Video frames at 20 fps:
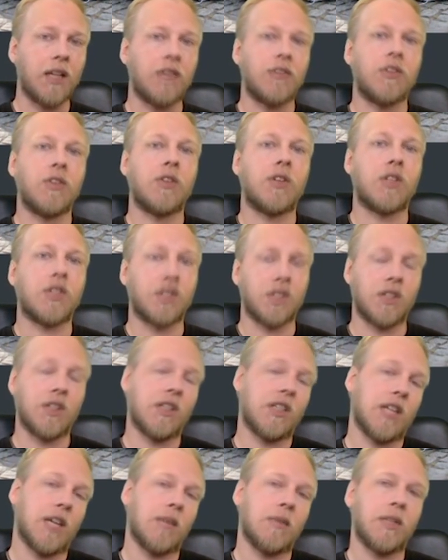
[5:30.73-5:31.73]
If you consider
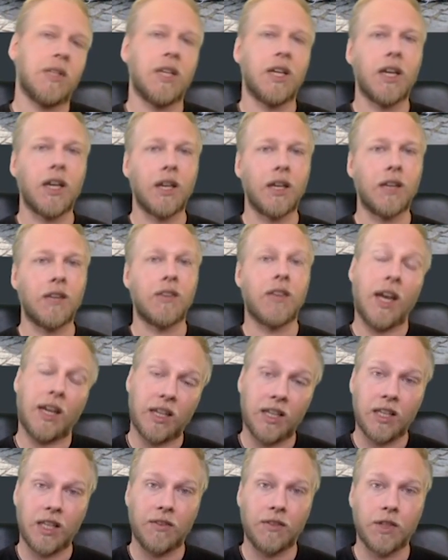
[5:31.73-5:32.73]
the time of the day,
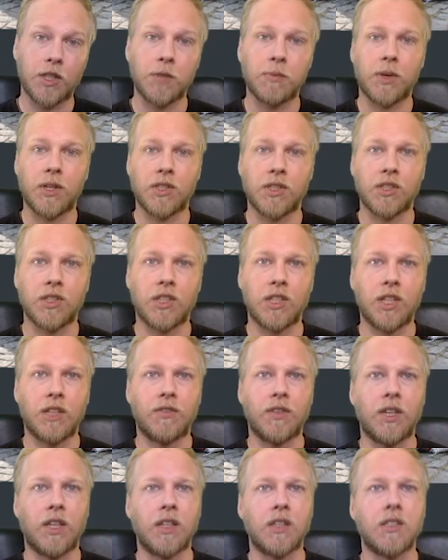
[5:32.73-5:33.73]
that can give it a special
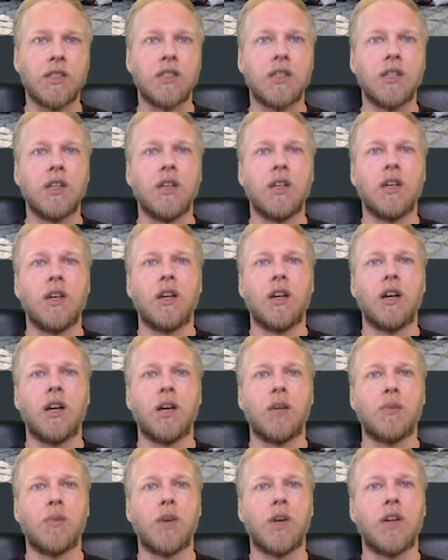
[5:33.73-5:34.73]
significance
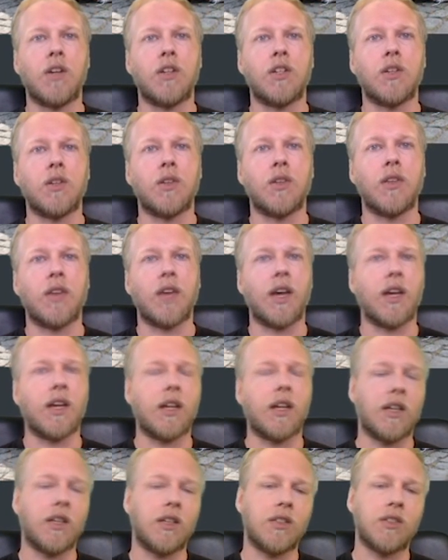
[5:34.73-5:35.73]
while you're doing
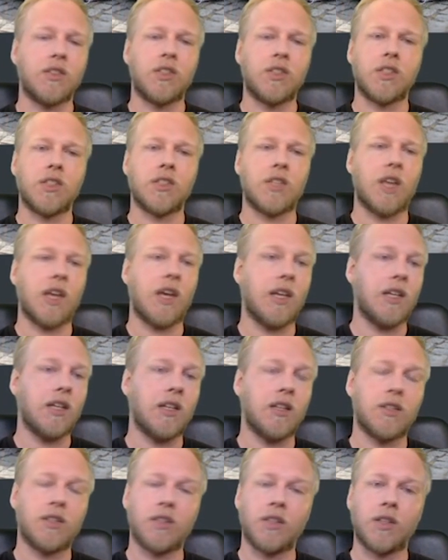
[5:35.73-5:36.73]
that, and just
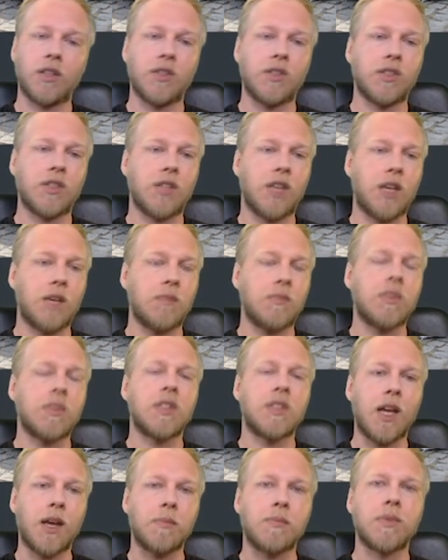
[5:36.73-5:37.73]
adhere to those same
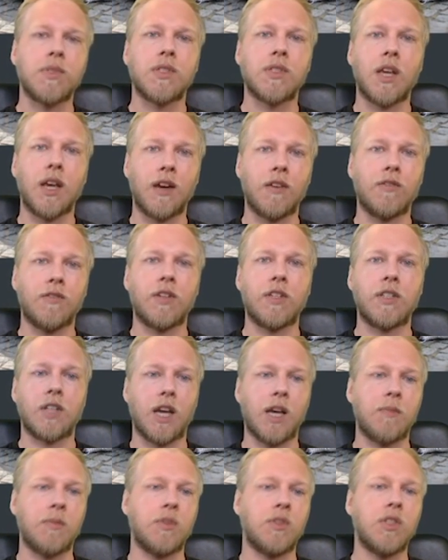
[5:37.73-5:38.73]
steps every
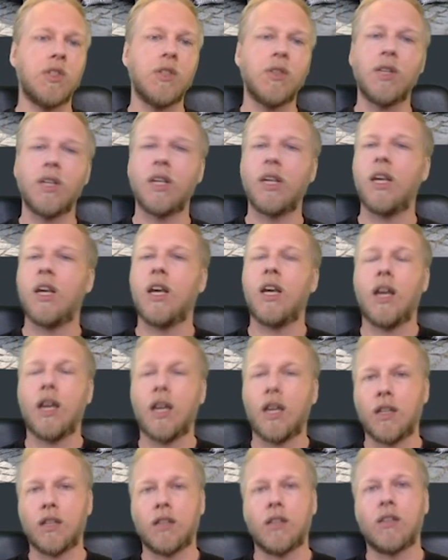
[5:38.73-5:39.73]
time you do it.
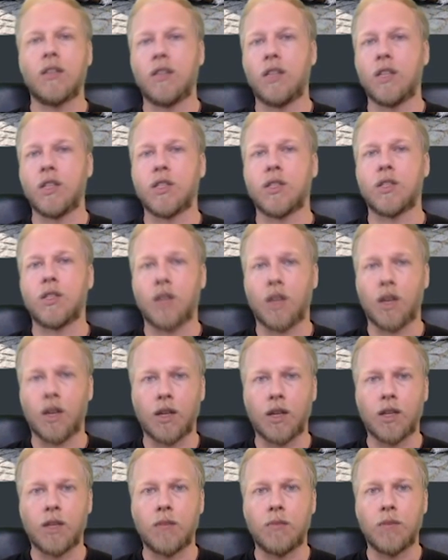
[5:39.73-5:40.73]
And this
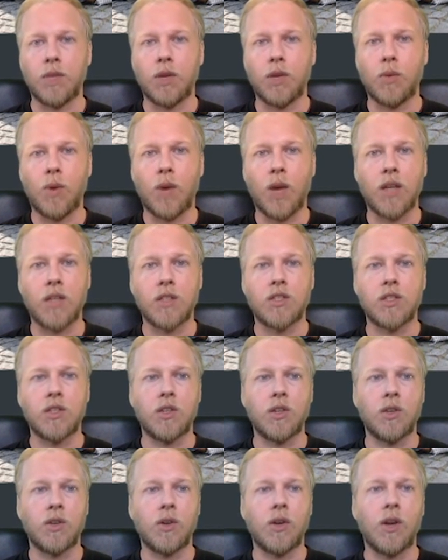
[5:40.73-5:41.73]
can be a way
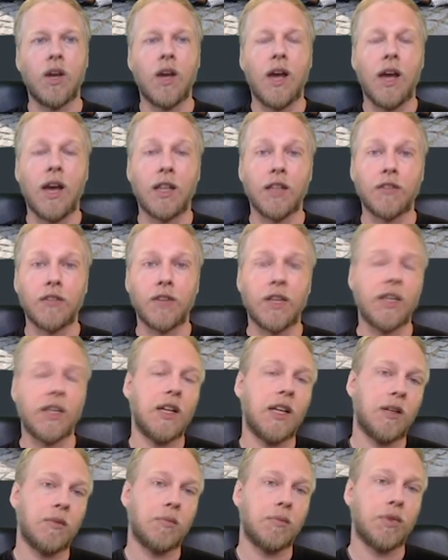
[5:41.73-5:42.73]
to elevate
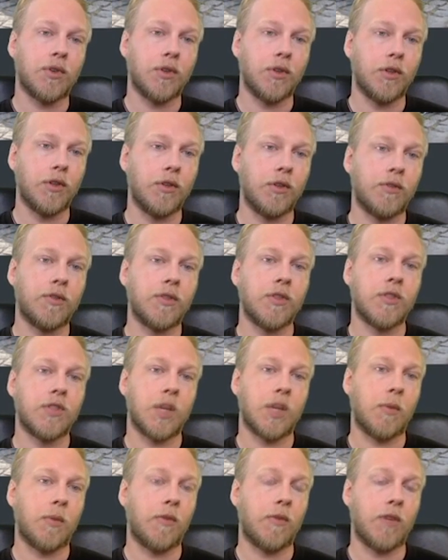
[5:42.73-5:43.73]
and improve
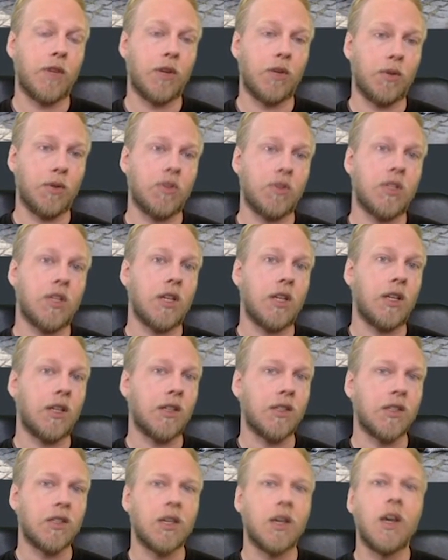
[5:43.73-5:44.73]
some of your
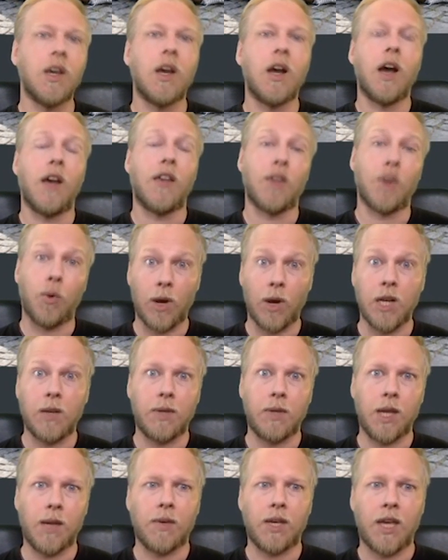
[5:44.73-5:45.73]
routines on their way to
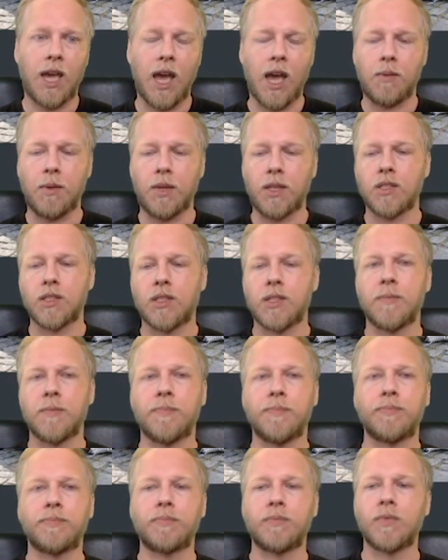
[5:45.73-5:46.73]
becoming habits.
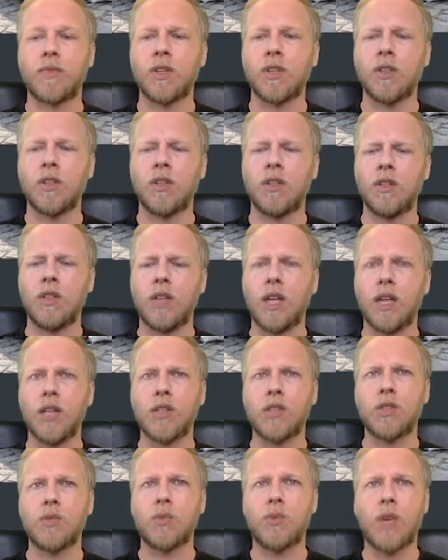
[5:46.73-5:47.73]

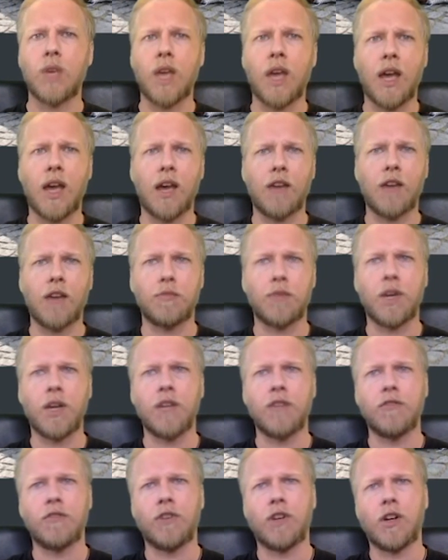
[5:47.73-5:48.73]
Next, we have
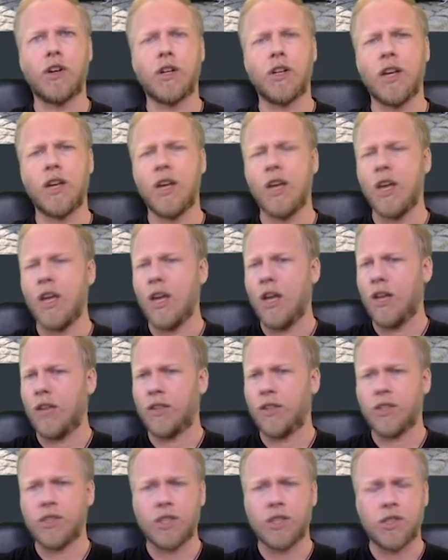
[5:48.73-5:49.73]
brain fog,
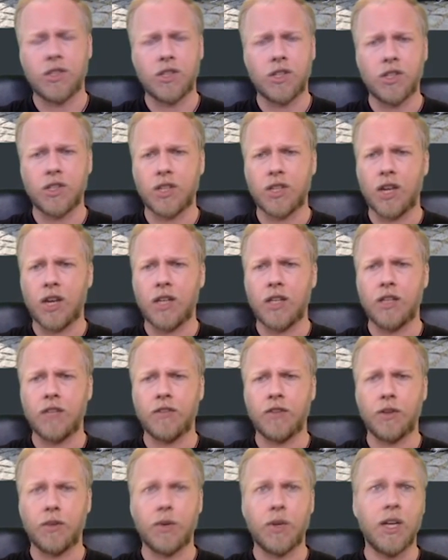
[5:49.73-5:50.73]
and this is just kind
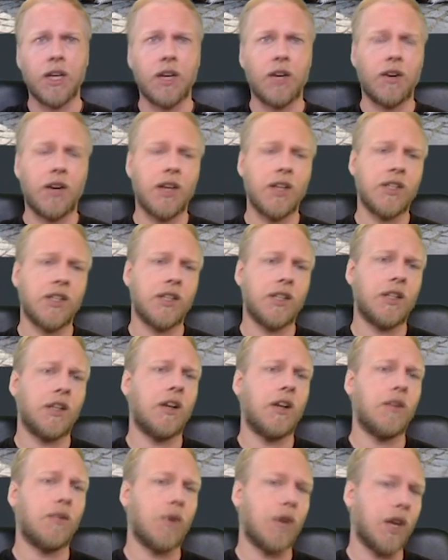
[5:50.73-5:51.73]
of a reiteration
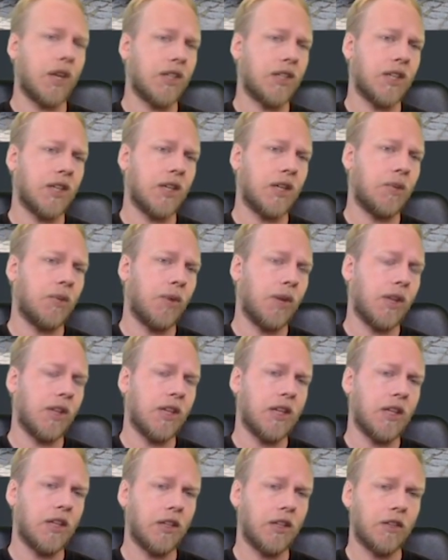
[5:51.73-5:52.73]
of what I said with
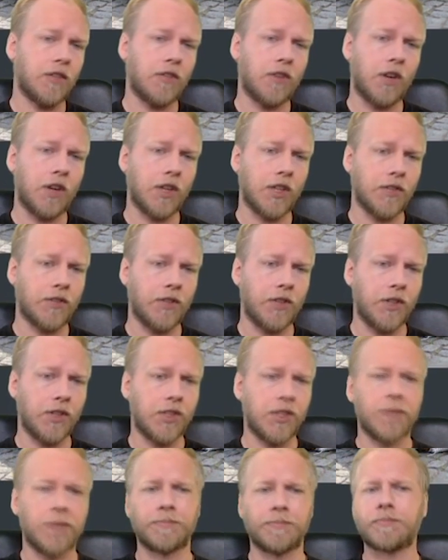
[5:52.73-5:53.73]
eating your frogs
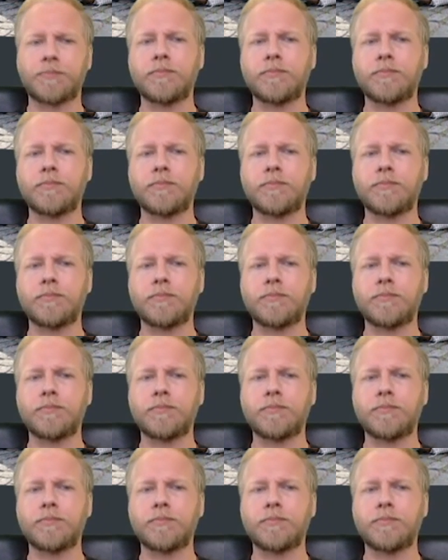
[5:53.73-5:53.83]
first.